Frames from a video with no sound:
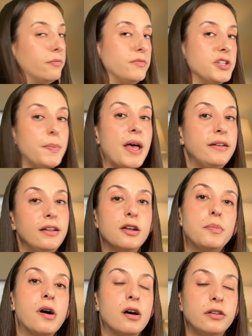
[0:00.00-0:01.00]
dependent
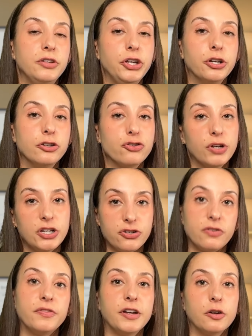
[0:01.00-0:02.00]
upon your duration
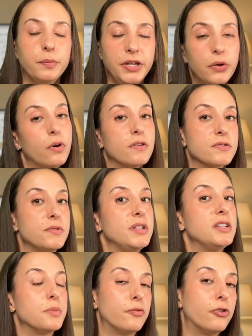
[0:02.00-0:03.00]
of therapy, you also need
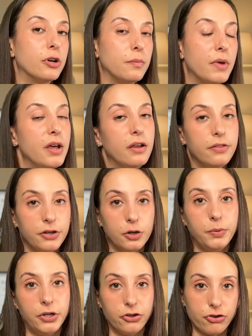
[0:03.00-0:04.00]
to perform
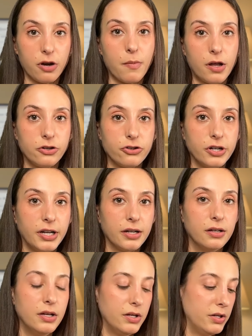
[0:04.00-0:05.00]
therapeutic drug monitoring.
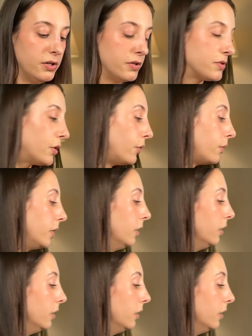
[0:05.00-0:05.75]
So